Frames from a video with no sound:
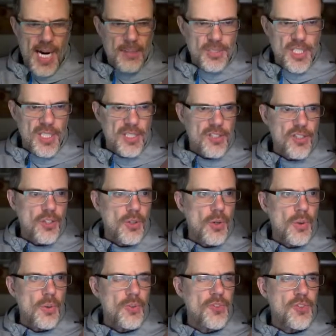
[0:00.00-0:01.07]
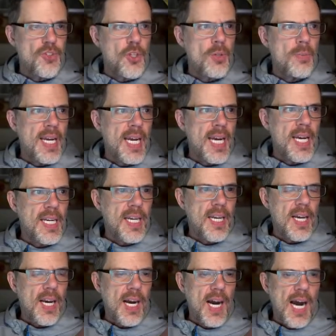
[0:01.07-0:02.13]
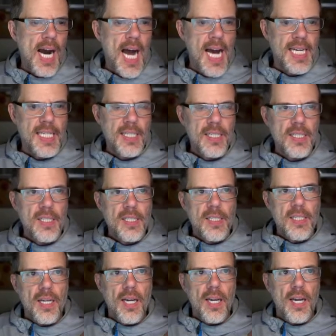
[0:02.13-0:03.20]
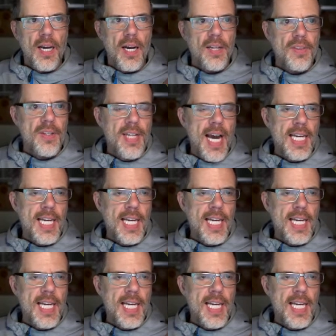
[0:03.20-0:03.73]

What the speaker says: Option to zoom in on the